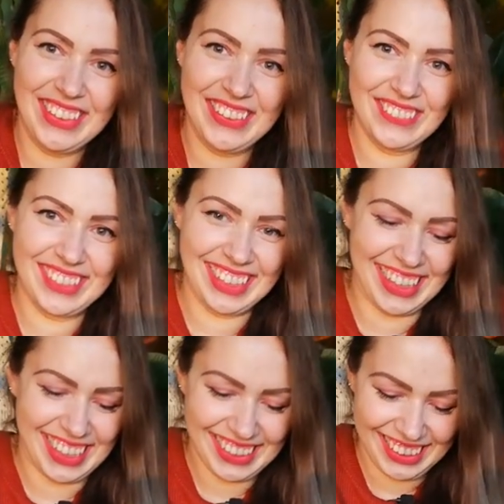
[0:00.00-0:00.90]
Oh my
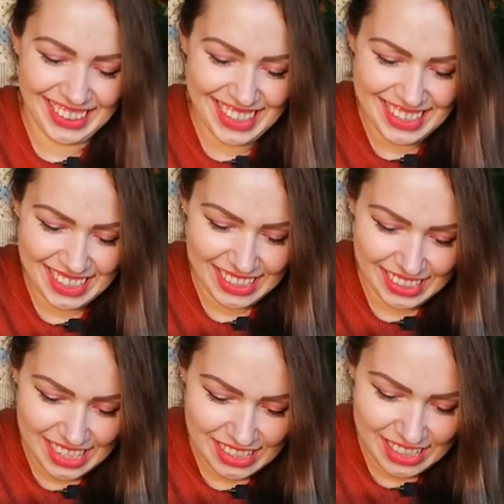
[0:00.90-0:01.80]
god, guys,
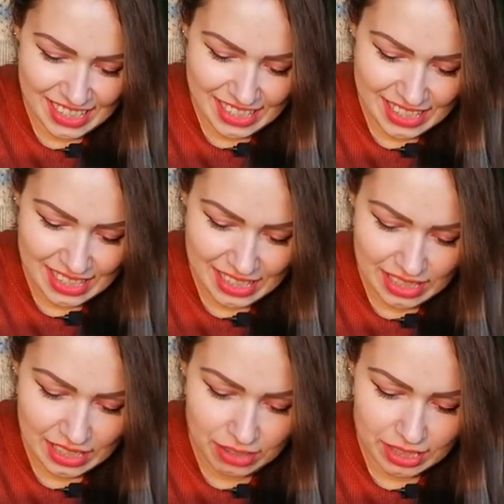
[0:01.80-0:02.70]
and there is,
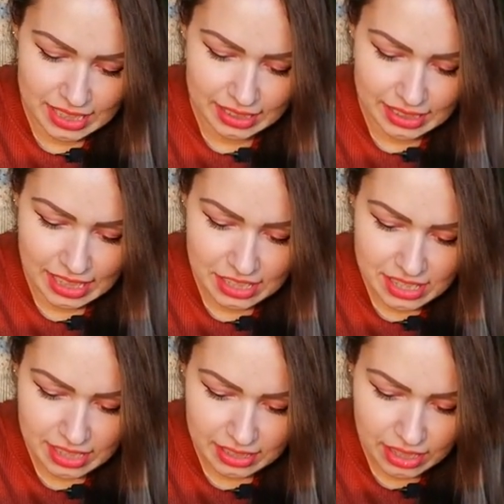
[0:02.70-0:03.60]
oh, I think there
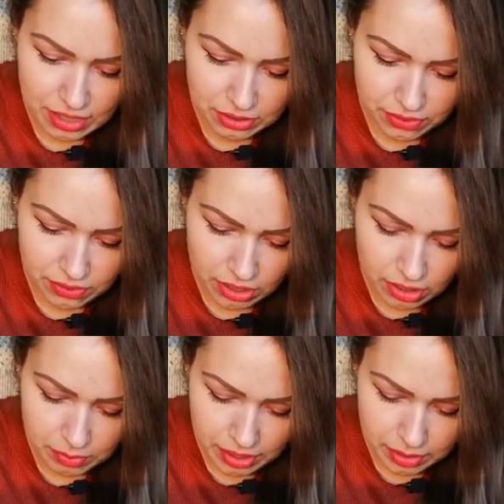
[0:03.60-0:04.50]
is the note
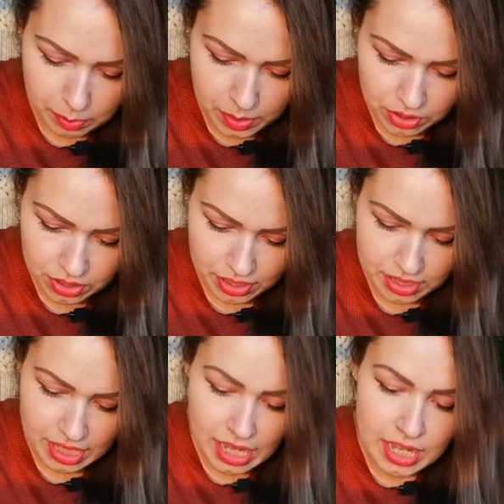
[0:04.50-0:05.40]
from her
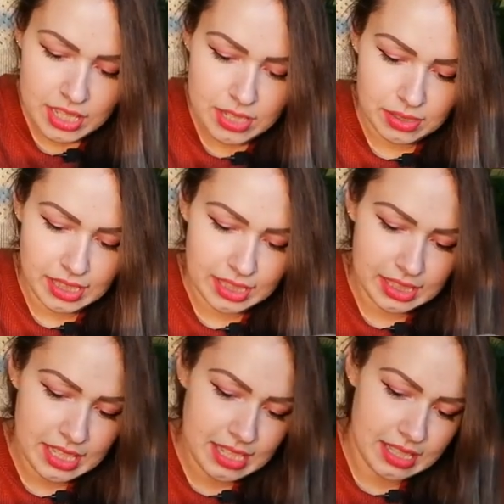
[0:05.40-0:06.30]
pictures. So I think
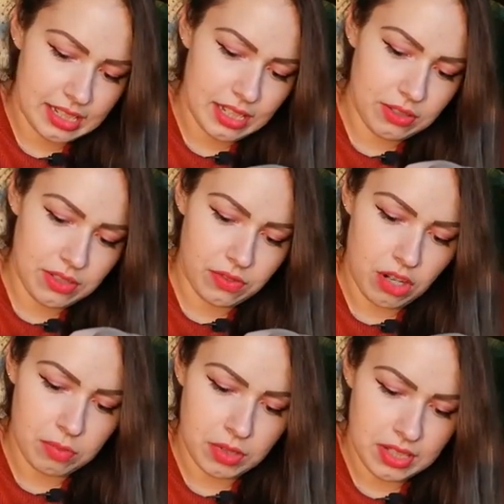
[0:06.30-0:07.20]
this is the note
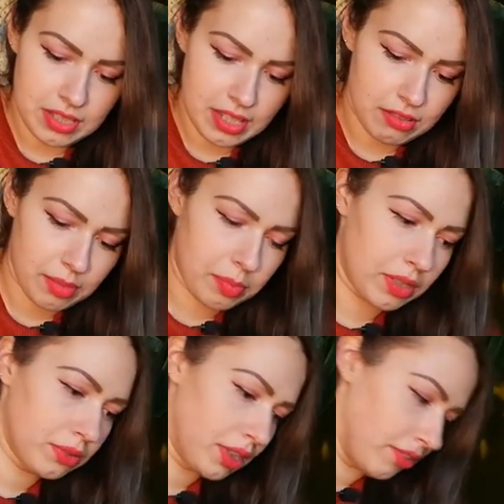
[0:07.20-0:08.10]
from Monstera
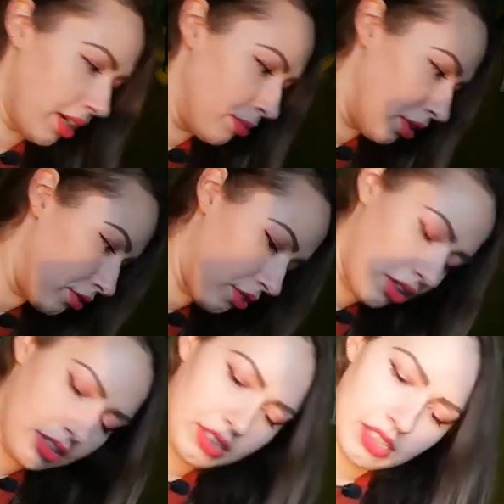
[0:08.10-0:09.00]
Peru, if I'm not
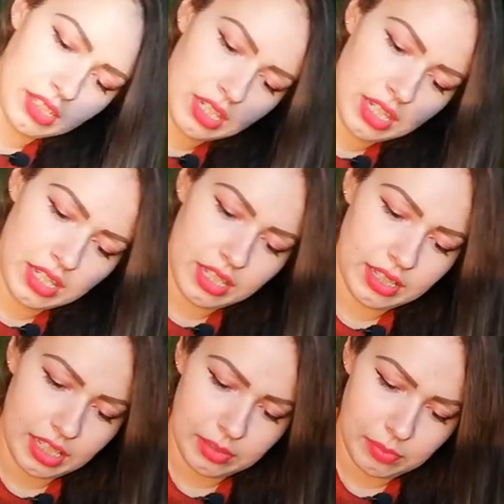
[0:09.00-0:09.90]
wrong.
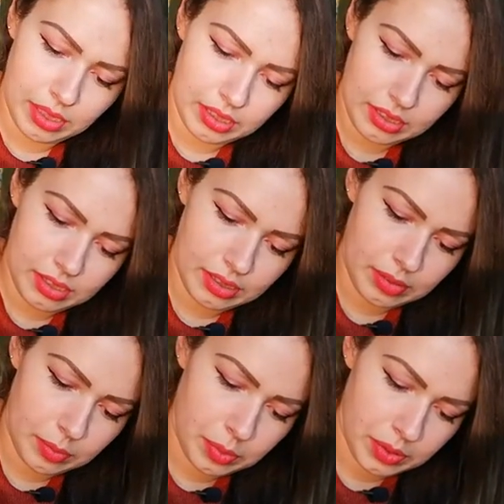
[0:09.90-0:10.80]
Let me
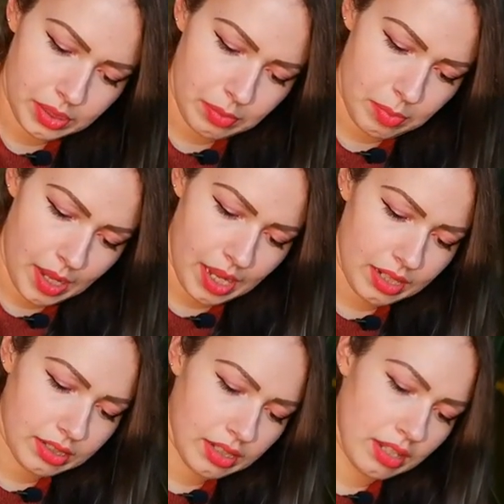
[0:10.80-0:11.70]
put it
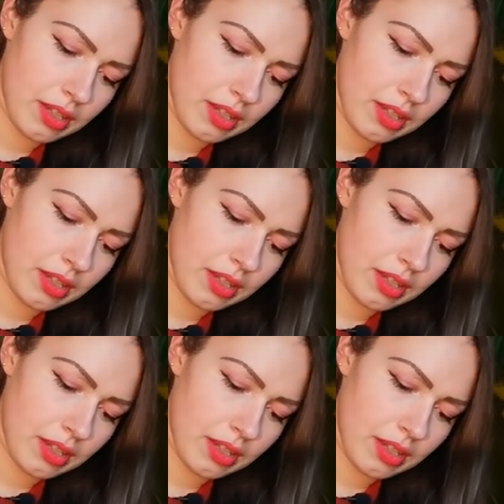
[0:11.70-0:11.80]
back.